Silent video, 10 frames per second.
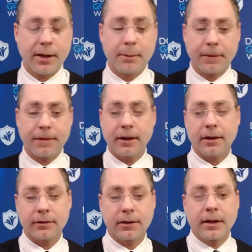But
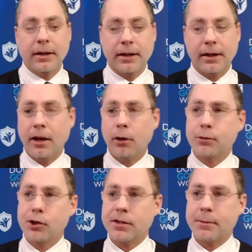this can help
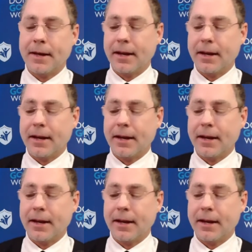just about